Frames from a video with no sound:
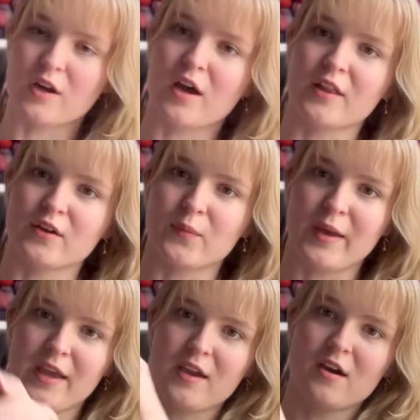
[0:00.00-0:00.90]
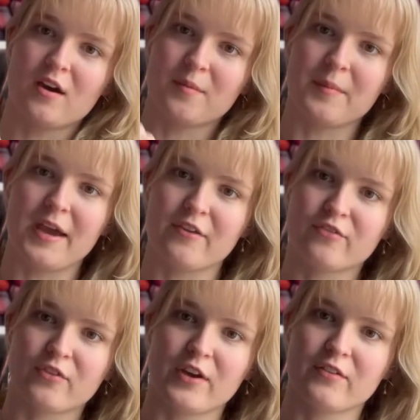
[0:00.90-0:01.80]
colorway on my
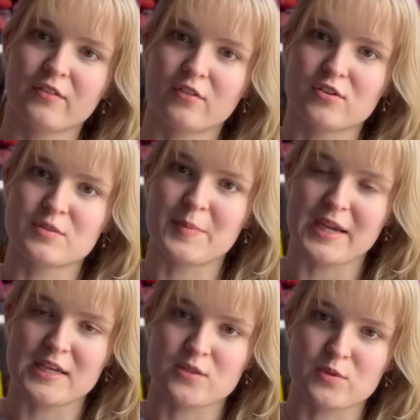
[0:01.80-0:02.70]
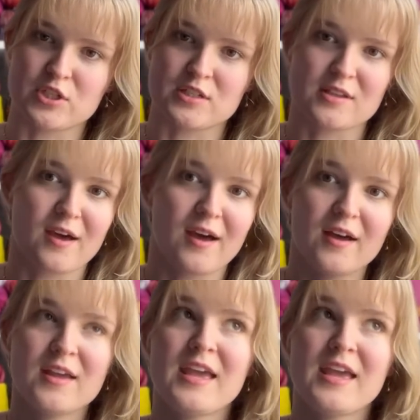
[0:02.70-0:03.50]
Fragrant Rose base, which is a